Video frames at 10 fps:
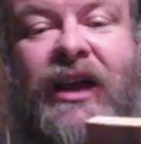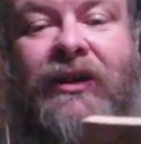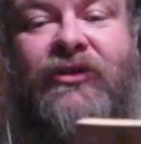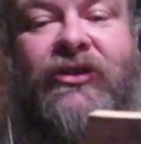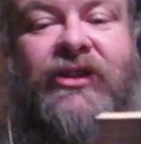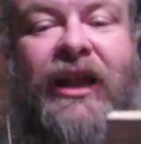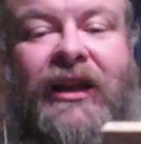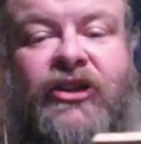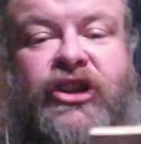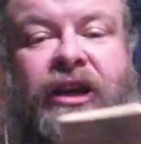out just
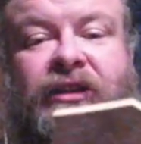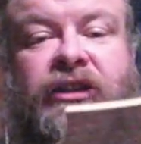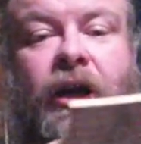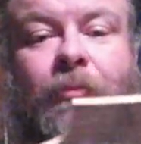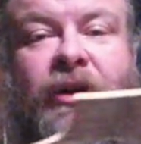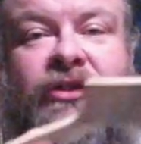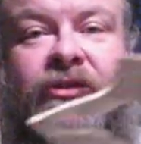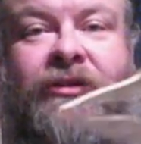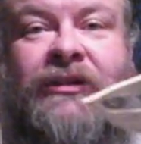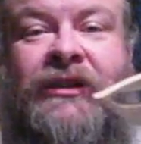like a jigsaw puzzle.